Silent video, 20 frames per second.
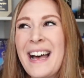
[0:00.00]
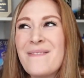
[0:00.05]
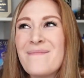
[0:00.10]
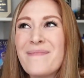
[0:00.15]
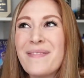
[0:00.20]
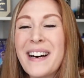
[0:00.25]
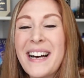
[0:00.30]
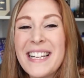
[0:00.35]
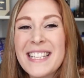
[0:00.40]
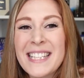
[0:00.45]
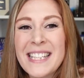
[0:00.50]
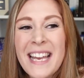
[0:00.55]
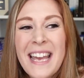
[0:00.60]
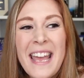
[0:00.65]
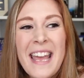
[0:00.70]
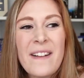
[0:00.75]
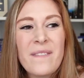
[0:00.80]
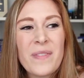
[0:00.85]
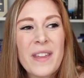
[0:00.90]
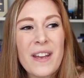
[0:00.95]
but
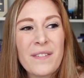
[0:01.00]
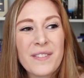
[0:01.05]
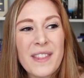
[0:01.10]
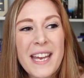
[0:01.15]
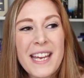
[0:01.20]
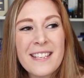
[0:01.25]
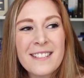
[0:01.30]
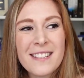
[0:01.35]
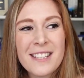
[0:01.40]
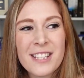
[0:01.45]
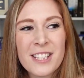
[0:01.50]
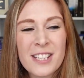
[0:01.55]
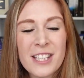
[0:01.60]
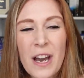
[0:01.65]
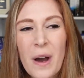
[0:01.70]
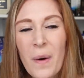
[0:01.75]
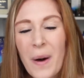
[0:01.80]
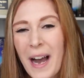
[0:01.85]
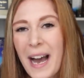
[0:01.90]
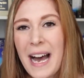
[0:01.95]
if they just
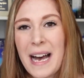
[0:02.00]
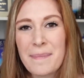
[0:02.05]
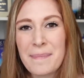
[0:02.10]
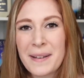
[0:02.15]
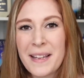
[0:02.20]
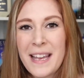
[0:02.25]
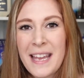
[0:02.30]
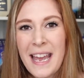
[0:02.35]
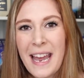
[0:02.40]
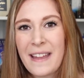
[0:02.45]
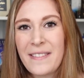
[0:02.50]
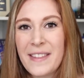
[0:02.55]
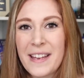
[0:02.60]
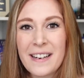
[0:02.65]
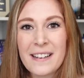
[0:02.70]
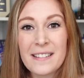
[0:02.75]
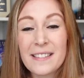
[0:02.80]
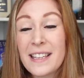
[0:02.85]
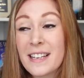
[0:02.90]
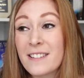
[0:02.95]
show up and
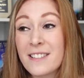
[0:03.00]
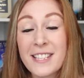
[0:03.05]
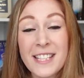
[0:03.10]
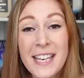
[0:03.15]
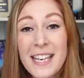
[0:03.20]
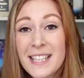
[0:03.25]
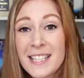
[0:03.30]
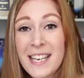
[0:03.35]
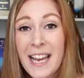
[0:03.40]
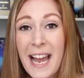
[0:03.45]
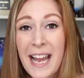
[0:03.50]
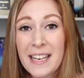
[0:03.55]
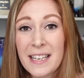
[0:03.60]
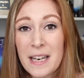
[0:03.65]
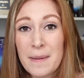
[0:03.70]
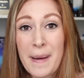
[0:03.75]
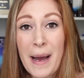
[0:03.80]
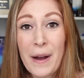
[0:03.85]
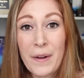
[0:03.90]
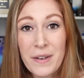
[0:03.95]
they're they're chit-chatting
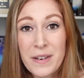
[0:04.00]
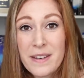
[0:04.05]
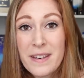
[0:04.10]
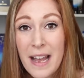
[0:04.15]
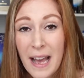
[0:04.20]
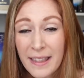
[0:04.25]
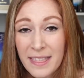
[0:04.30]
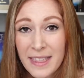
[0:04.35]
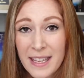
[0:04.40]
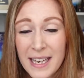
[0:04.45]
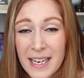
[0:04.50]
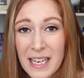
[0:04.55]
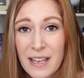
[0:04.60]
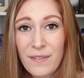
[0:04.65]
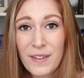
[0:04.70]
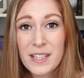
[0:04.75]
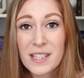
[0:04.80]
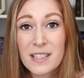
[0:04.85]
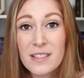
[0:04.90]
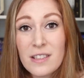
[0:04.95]
about nothing,
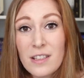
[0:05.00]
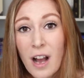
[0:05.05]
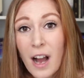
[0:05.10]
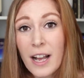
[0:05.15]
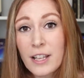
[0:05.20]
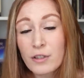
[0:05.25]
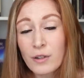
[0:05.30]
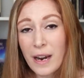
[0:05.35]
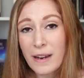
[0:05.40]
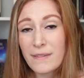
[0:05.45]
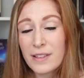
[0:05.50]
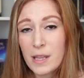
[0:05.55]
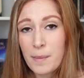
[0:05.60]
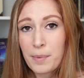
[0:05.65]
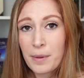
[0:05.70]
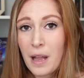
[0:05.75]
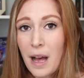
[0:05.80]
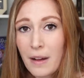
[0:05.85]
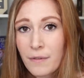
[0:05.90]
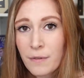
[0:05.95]
if it's not driving the
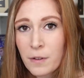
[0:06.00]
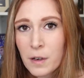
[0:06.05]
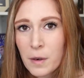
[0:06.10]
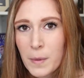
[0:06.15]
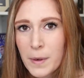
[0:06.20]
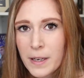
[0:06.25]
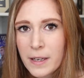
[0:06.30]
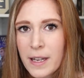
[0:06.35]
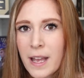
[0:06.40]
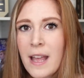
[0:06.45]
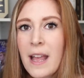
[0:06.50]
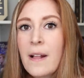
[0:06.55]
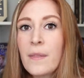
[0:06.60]
plot forward,